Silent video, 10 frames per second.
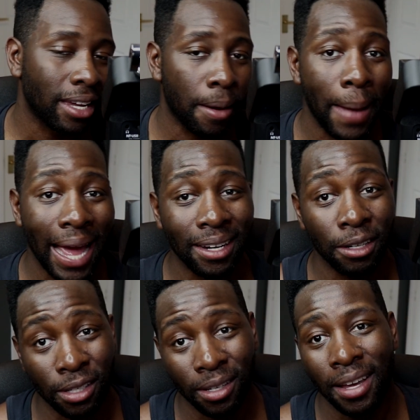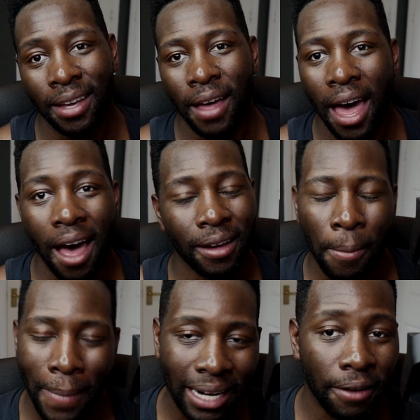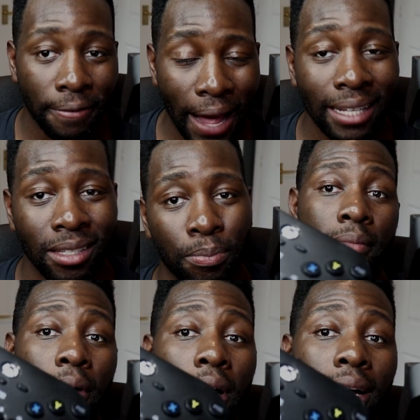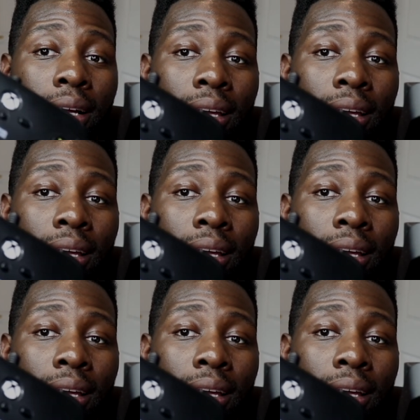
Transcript: Commander fans. But